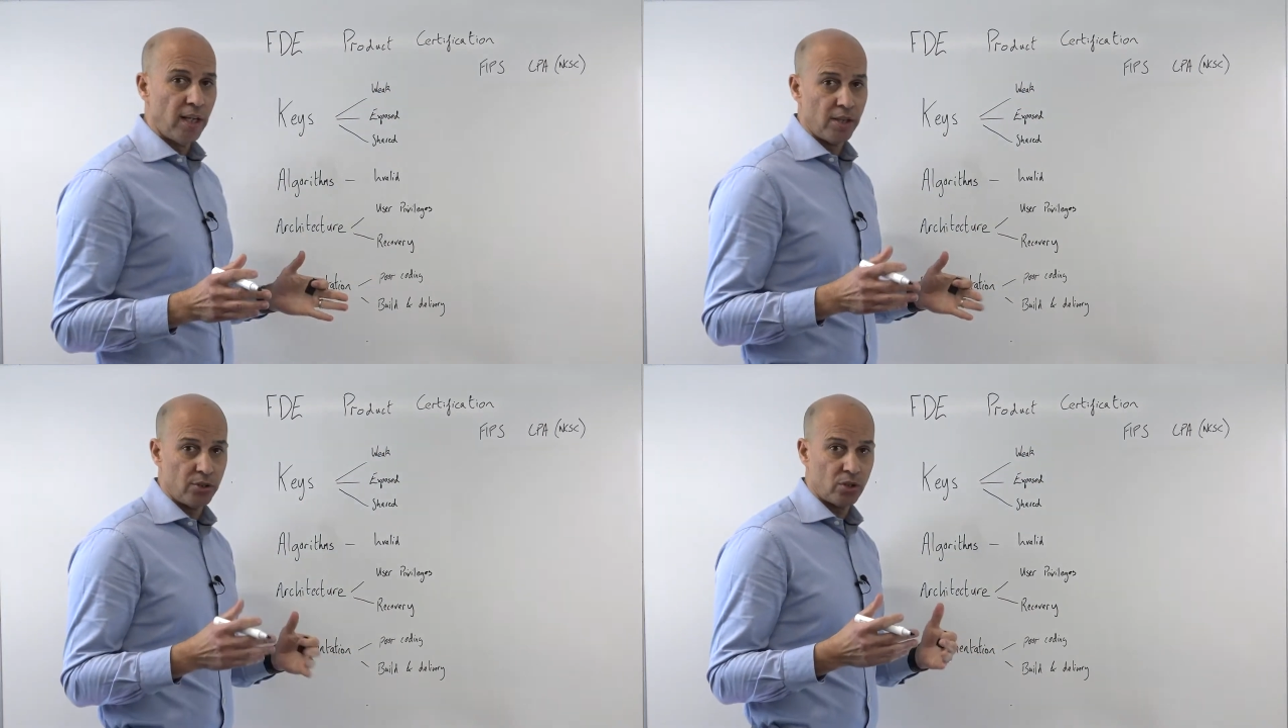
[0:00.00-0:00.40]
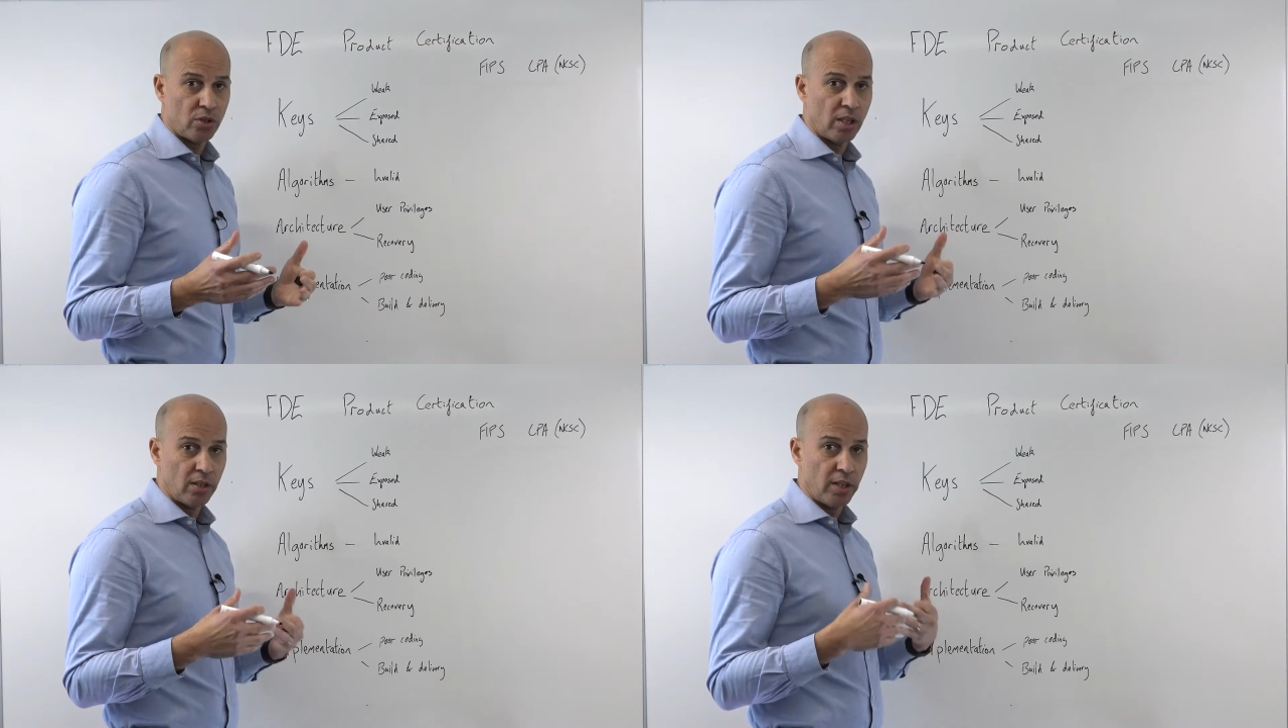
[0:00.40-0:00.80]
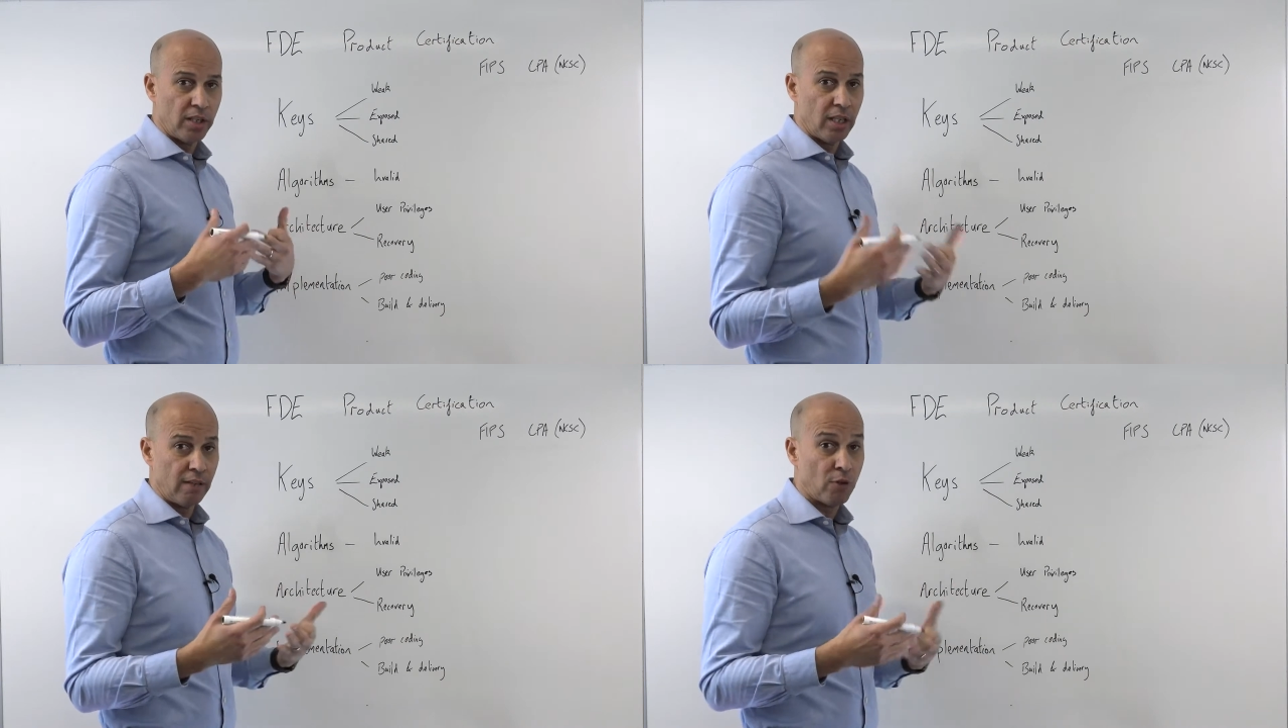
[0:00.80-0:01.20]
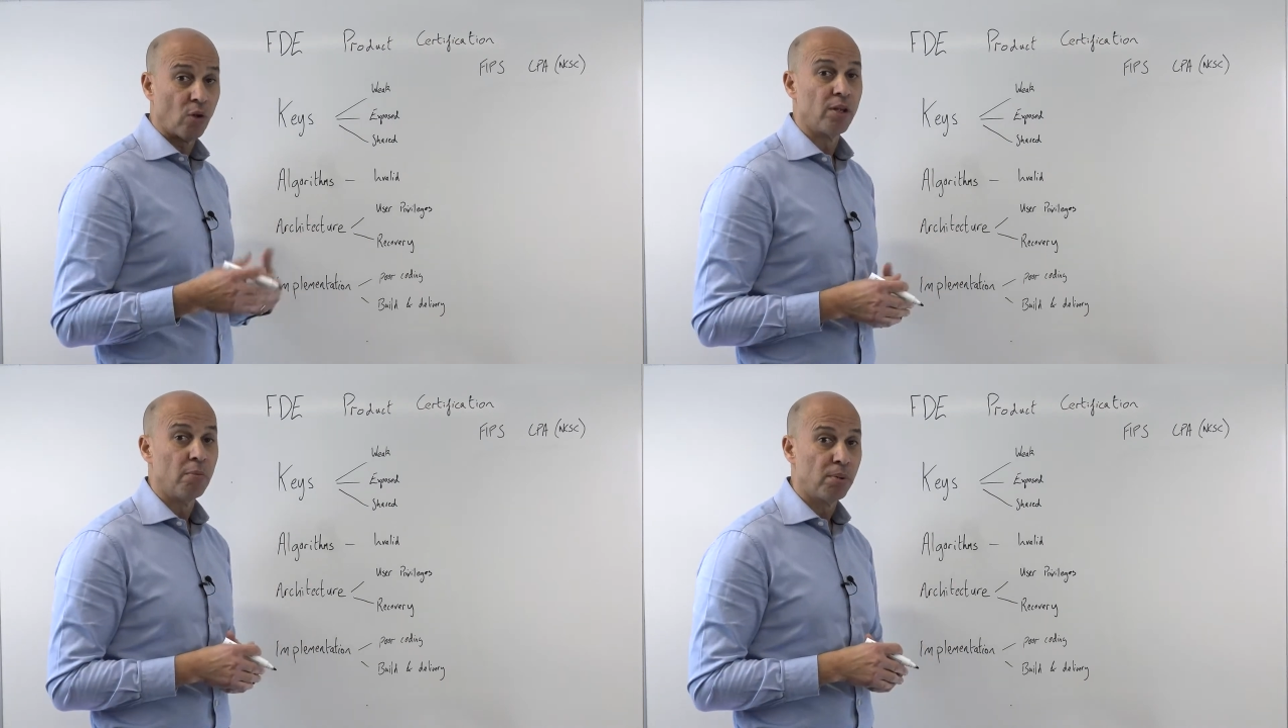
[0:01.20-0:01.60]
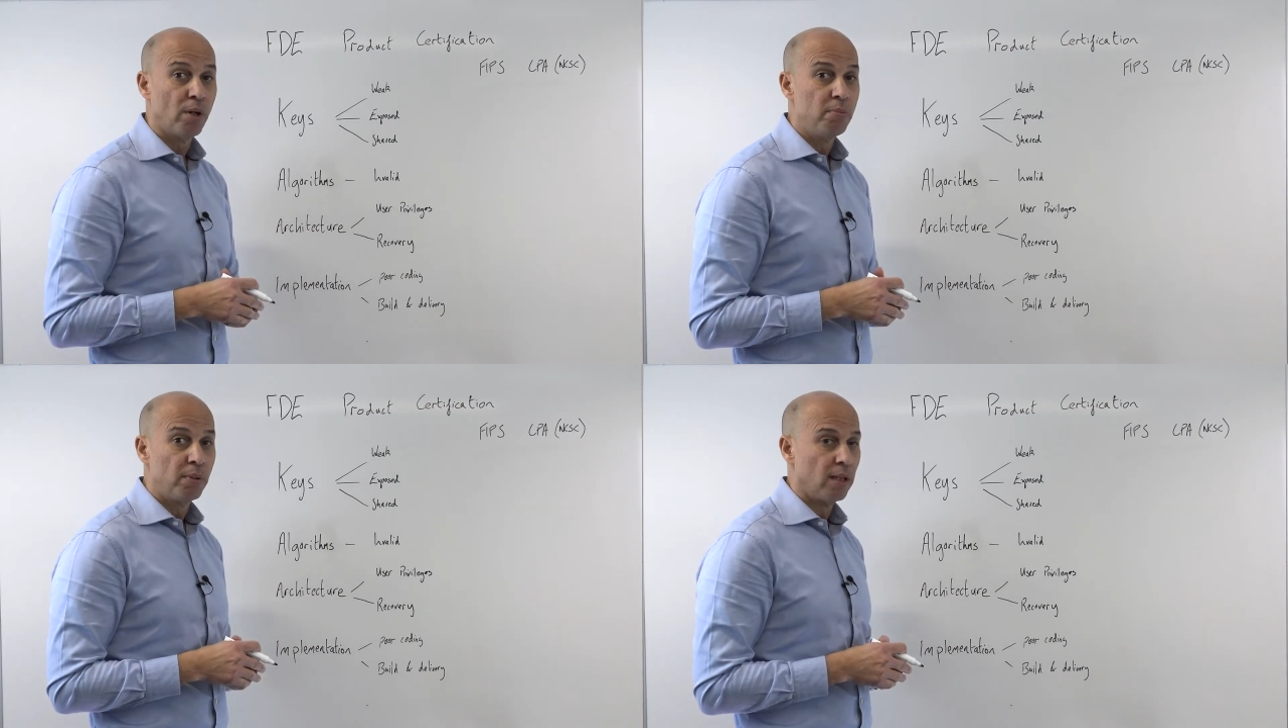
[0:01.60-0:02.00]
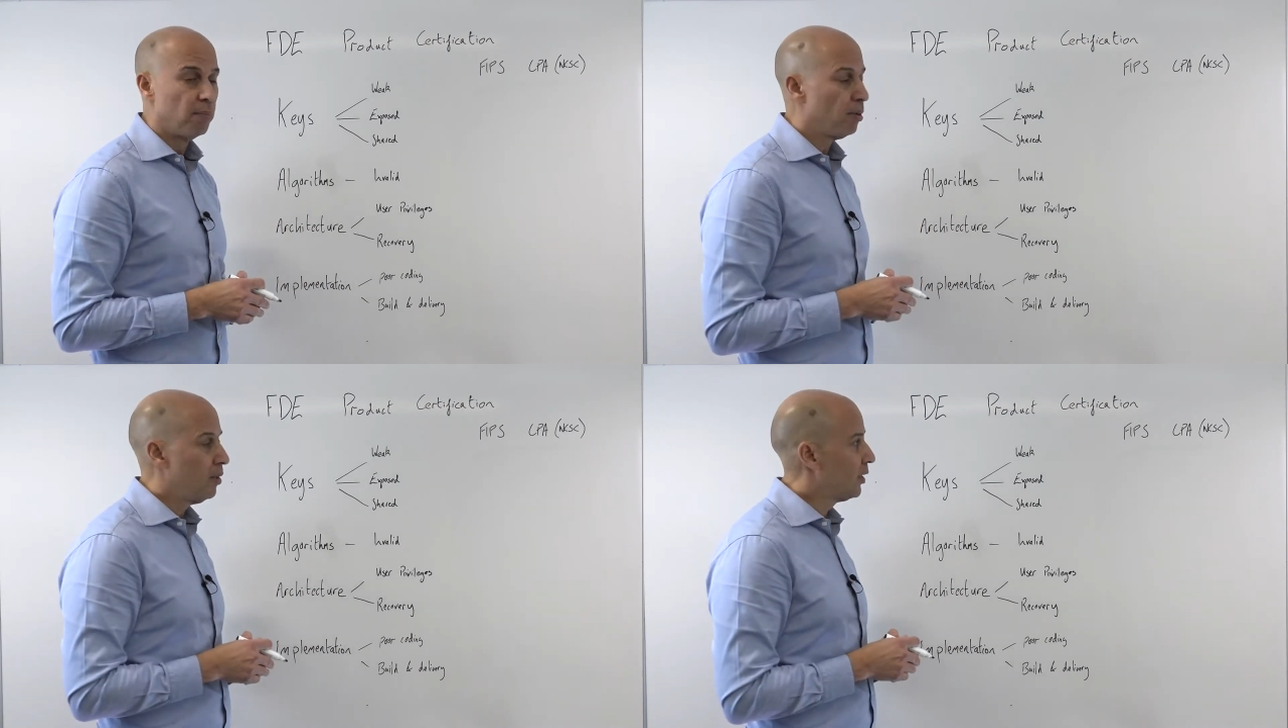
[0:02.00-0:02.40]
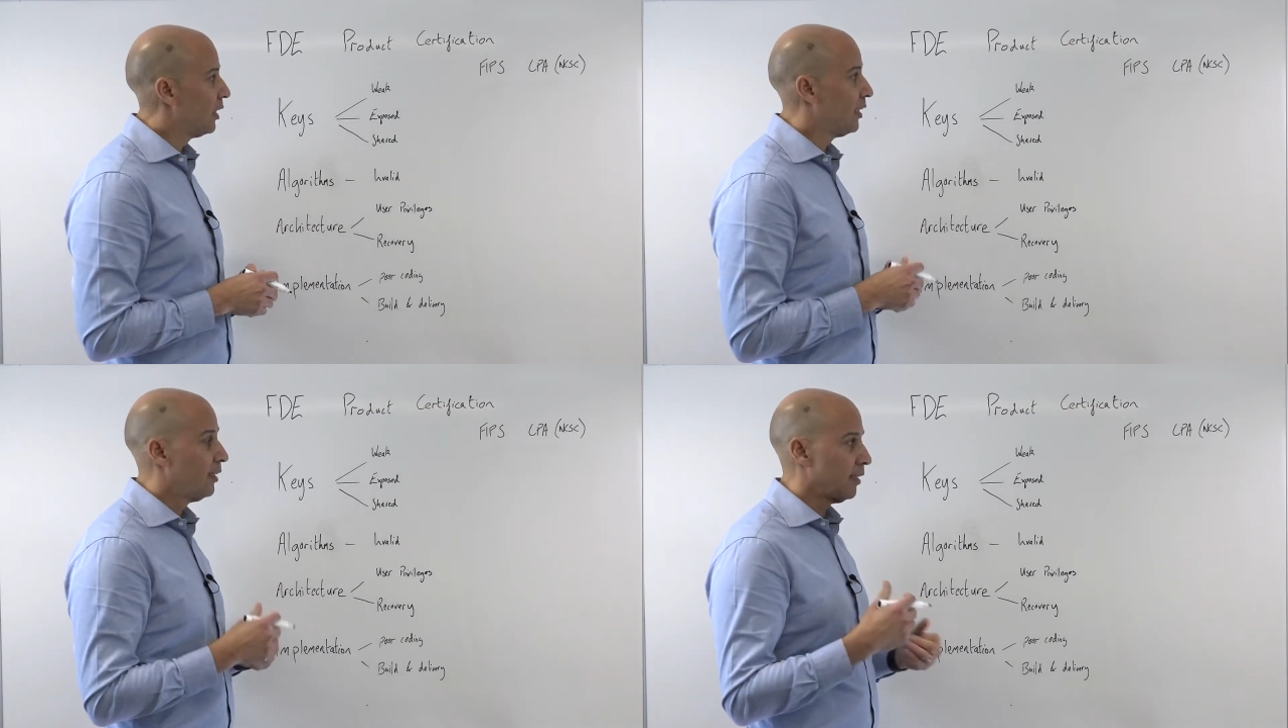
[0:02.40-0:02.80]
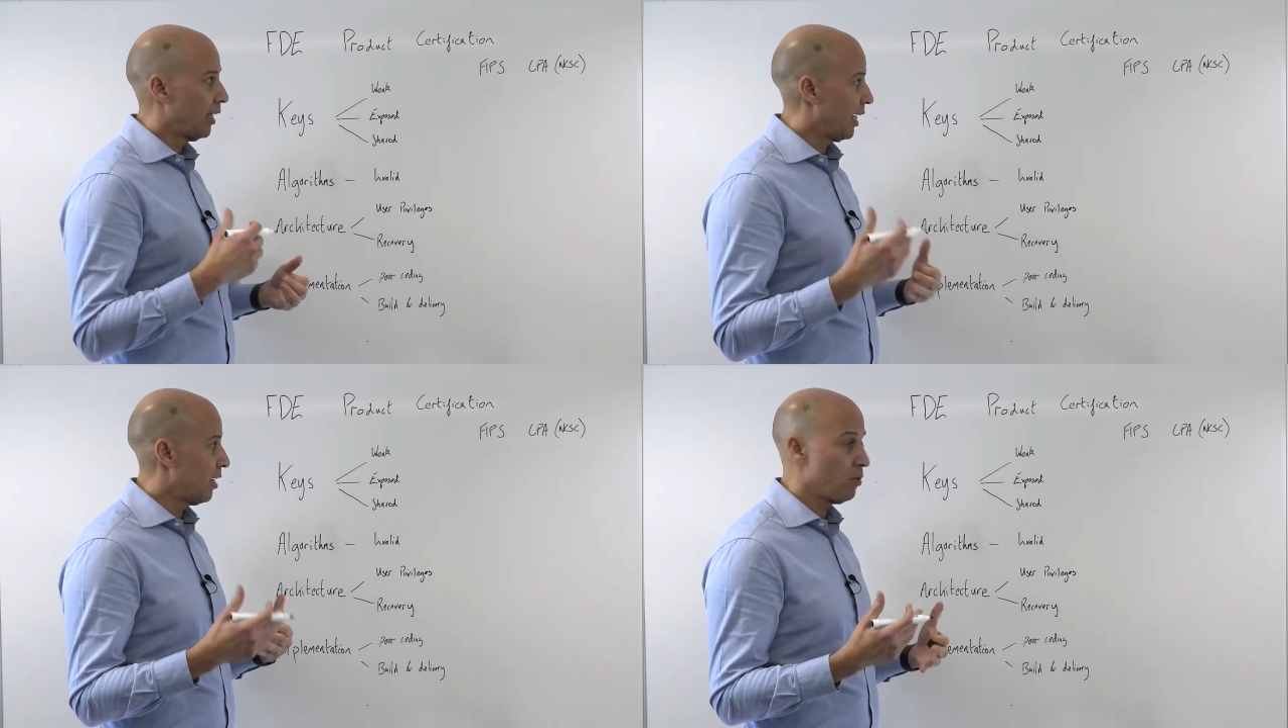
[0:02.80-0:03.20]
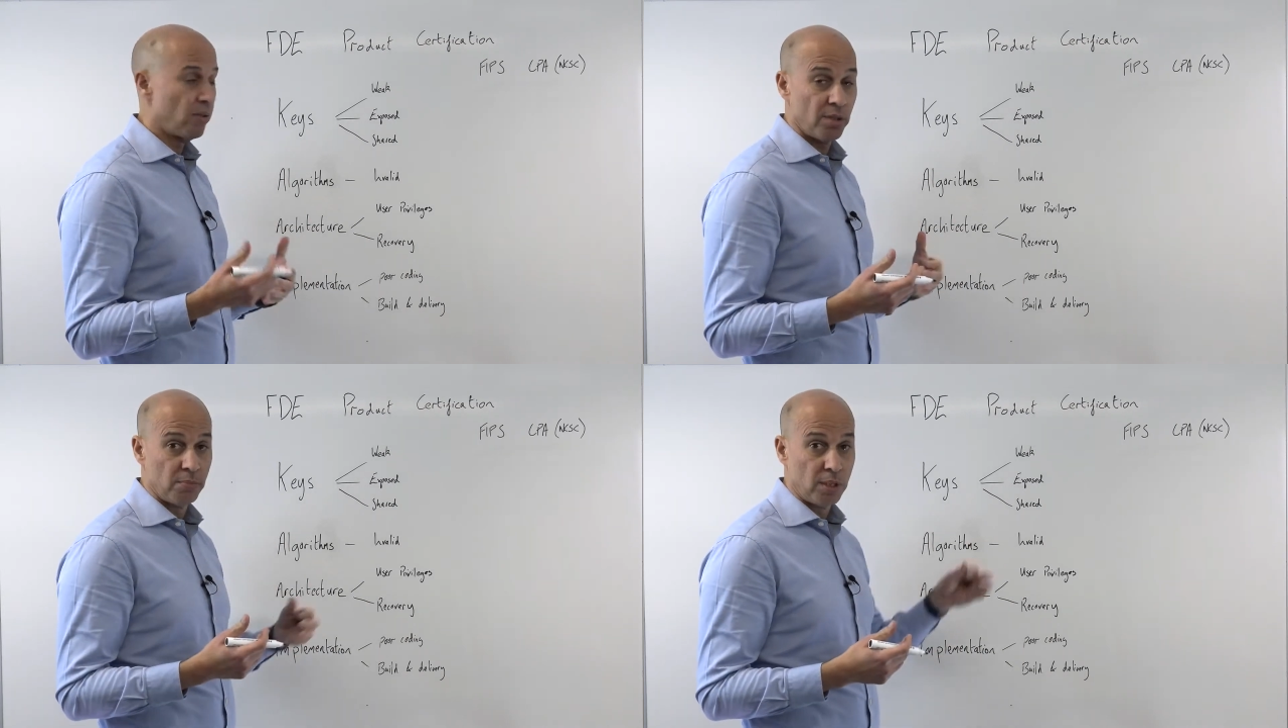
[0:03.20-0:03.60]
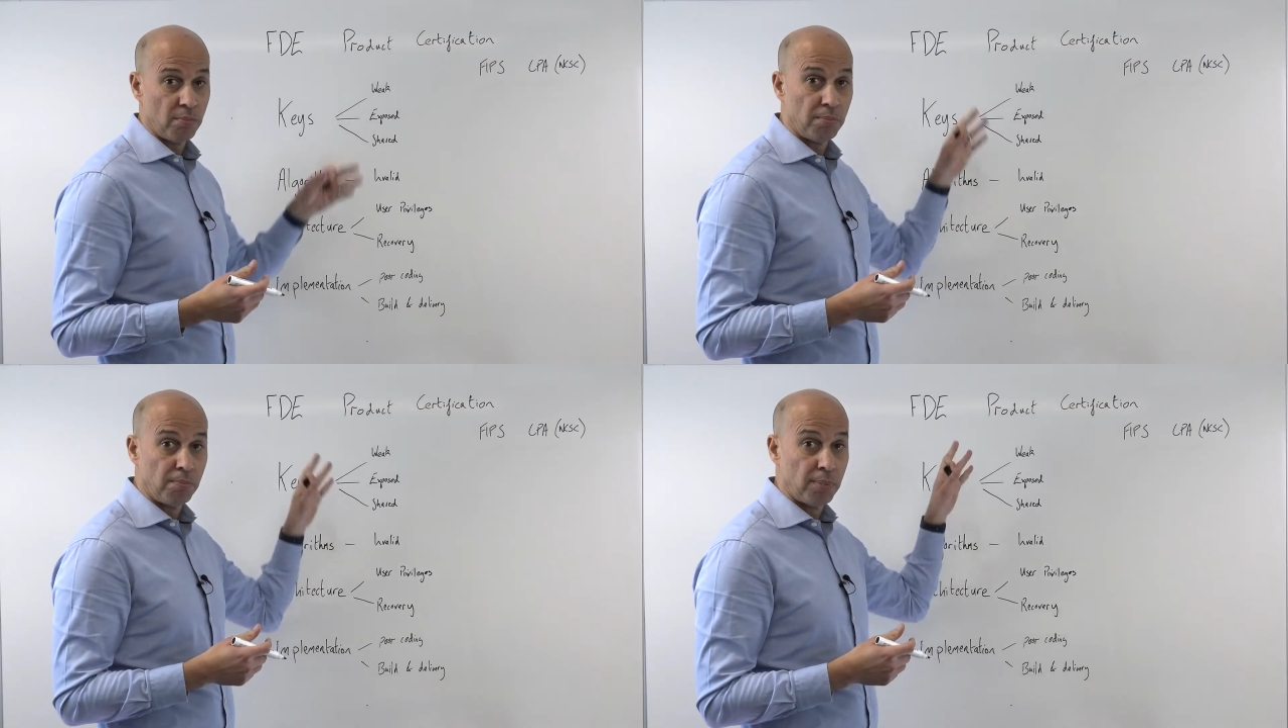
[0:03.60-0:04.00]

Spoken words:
that they've got the appropriate processes and algorithms in